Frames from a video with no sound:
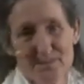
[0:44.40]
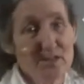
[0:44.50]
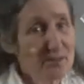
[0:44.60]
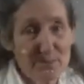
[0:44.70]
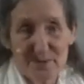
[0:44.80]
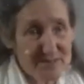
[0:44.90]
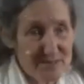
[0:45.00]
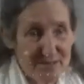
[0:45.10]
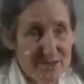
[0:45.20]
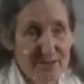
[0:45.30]
So the
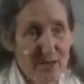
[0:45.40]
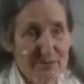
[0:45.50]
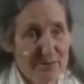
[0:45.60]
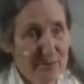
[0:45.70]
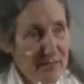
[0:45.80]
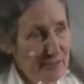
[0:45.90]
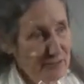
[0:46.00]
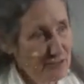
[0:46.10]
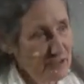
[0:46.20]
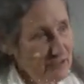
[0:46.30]
person can die from
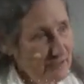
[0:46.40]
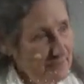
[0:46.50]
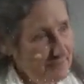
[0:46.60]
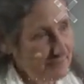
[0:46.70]
malnutrition.